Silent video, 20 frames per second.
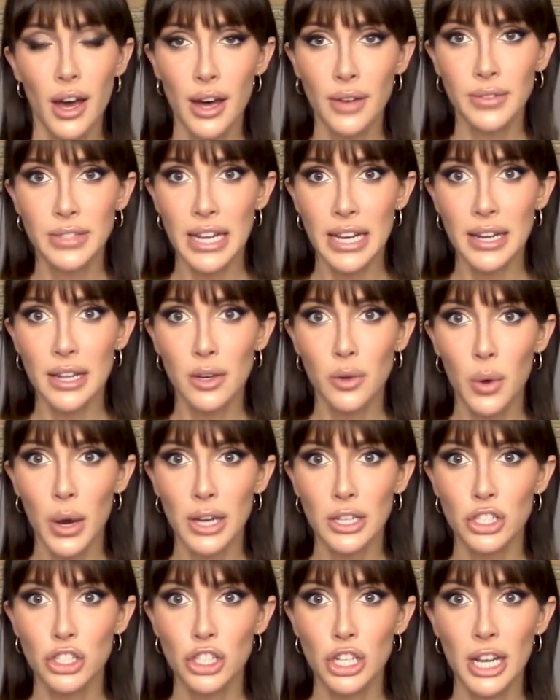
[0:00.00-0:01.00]
of dating
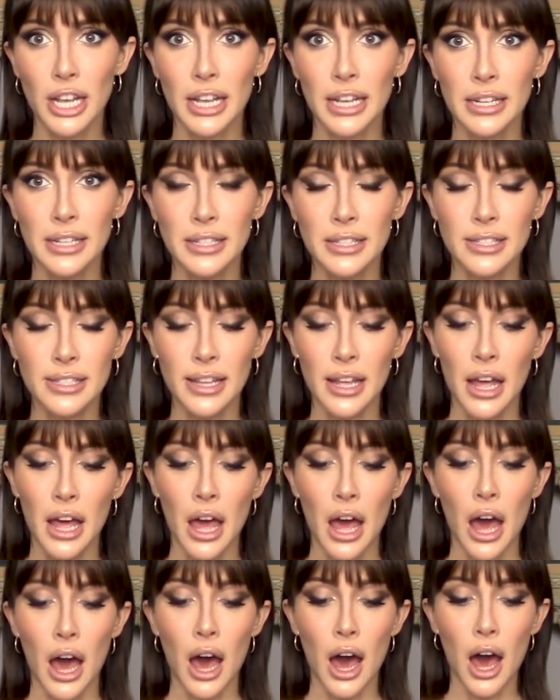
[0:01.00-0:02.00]
questions.
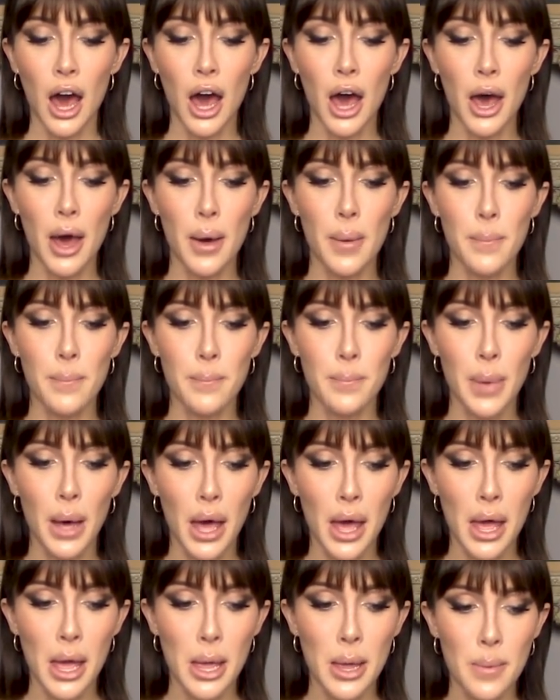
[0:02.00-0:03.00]
Um,
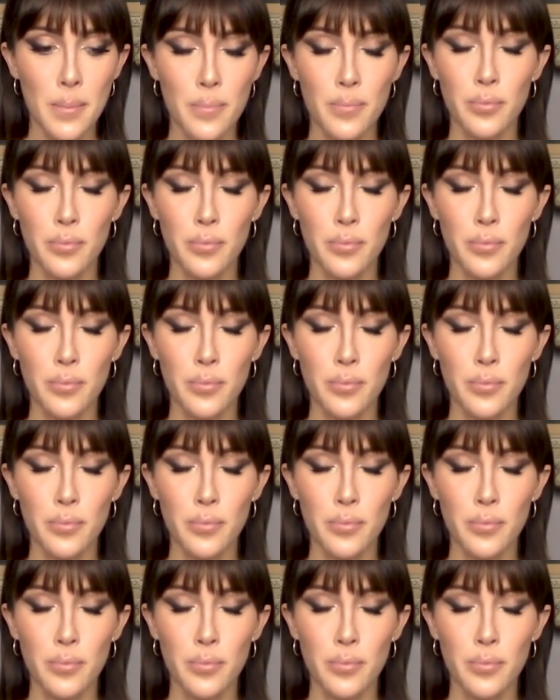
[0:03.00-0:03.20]
but